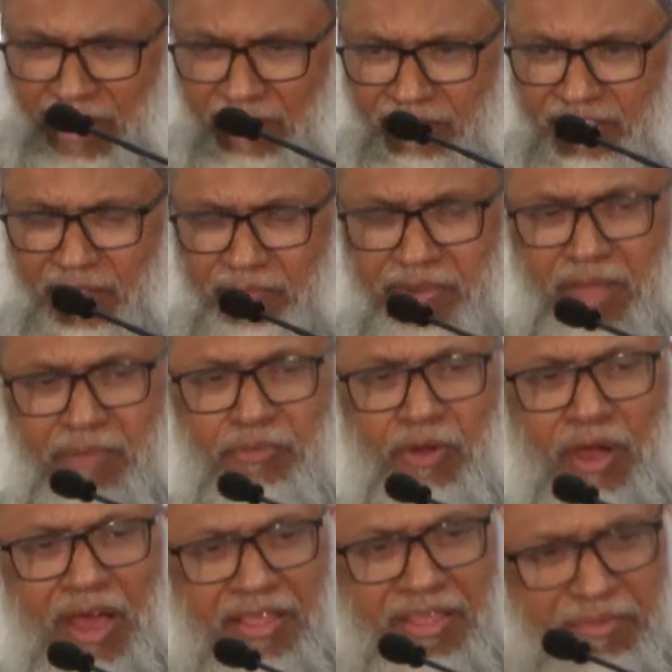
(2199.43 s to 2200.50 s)
sometimes
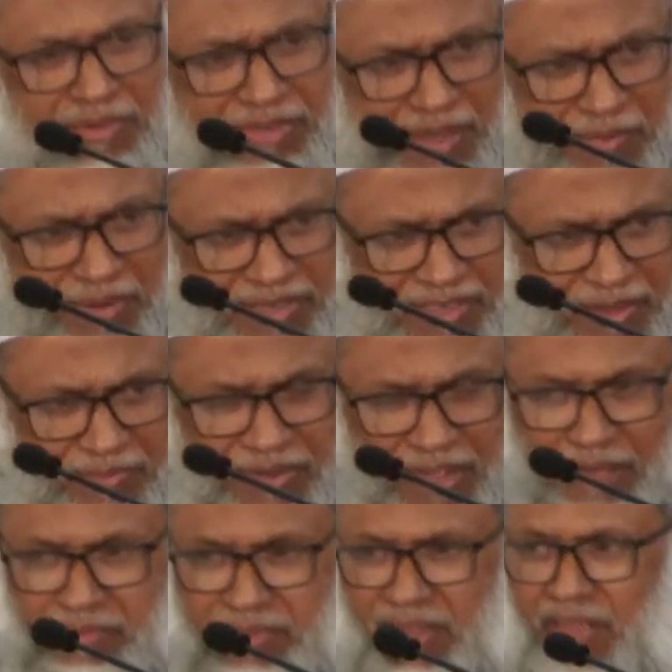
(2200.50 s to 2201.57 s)
Mu'adh ibn Jabal,
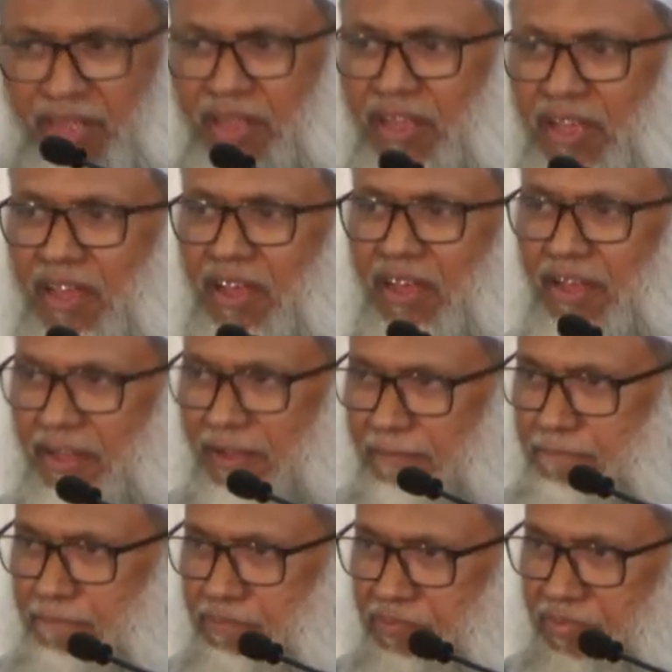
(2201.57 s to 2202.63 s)
sometimes uh,
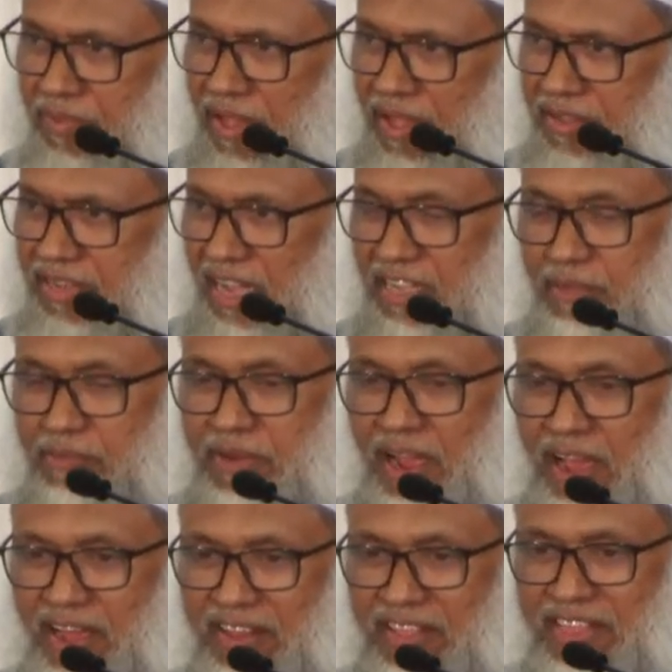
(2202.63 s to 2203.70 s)
um, Zaid ibn
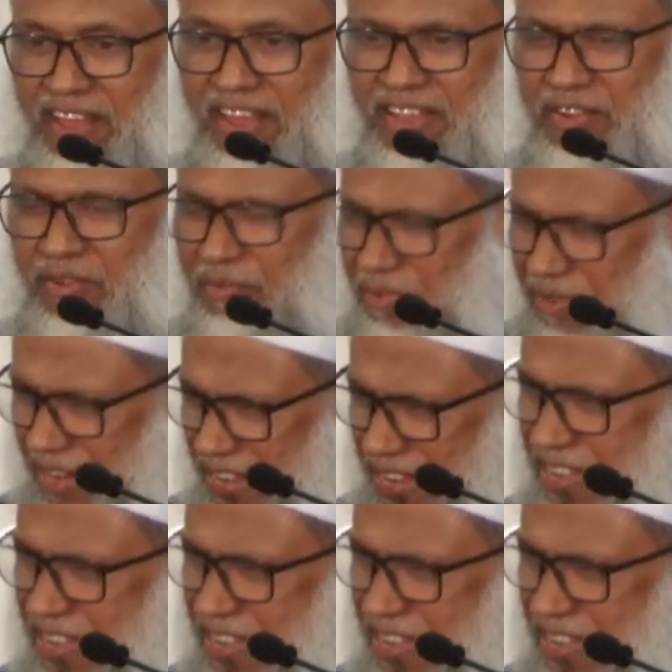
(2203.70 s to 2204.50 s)
Haritha, he will be taking